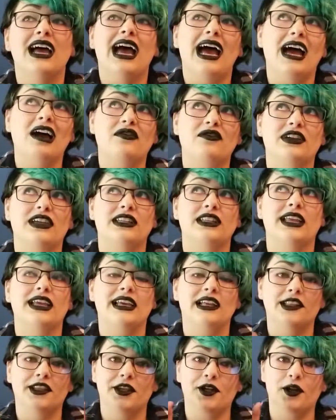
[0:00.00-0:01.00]
having like
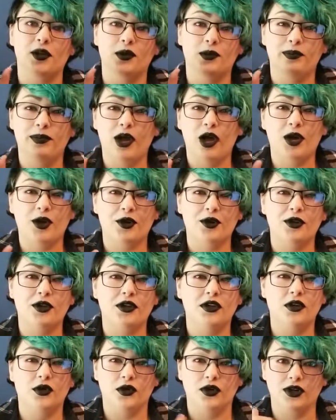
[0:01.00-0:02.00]
a little
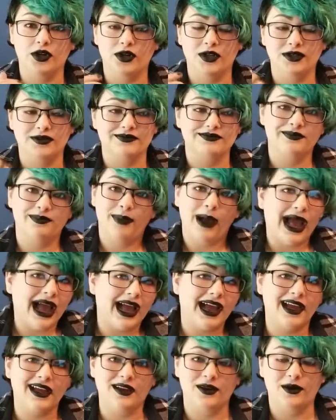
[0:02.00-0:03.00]
bottle or
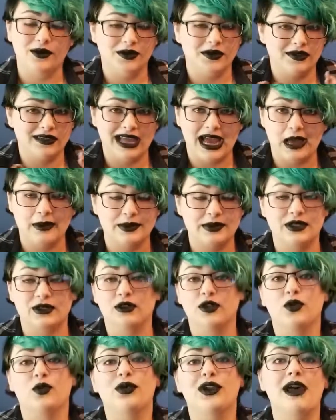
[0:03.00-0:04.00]
bag or capsule
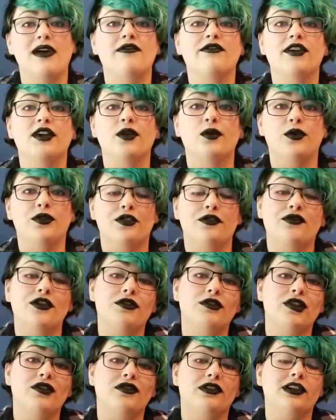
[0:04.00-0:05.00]
or whatever with a few
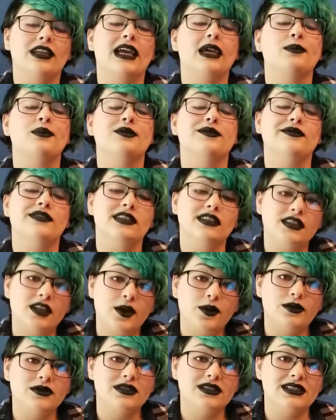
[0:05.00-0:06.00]
different types of
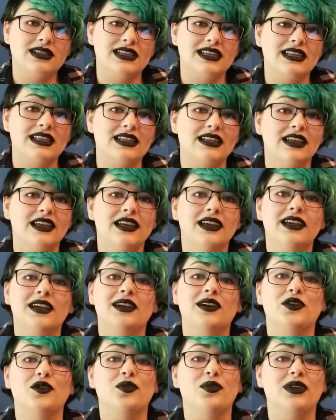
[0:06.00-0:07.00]
stones in it
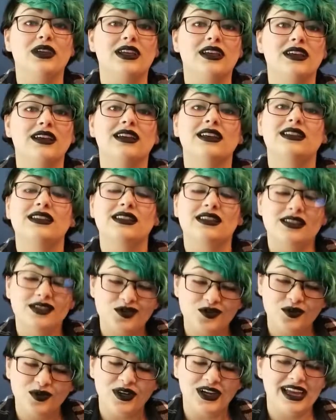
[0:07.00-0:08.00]
could be
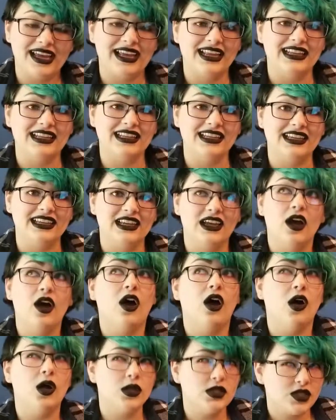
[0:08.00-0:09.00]
super handy.
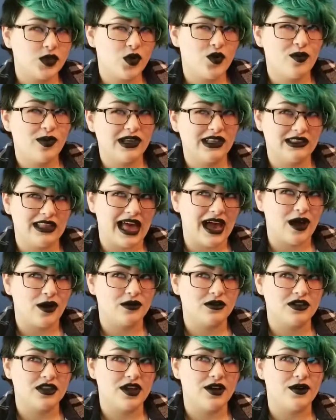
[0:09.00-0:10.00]
Also a bit
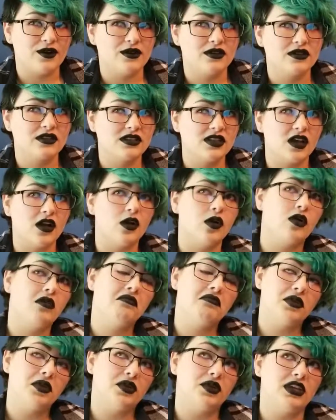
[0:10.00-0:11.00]
loud though, so
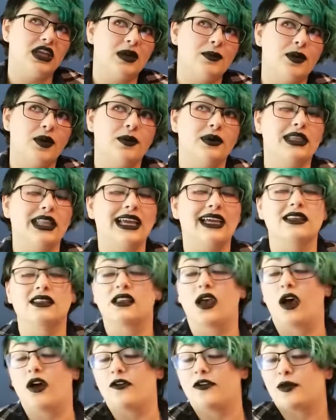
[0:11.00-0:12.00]
you could keep them in like a
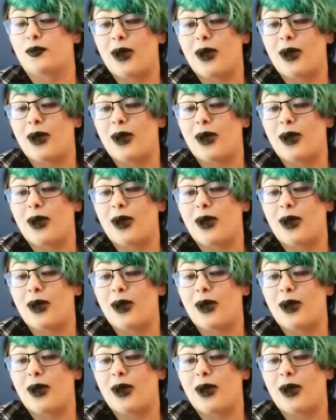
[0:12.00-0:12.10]
soft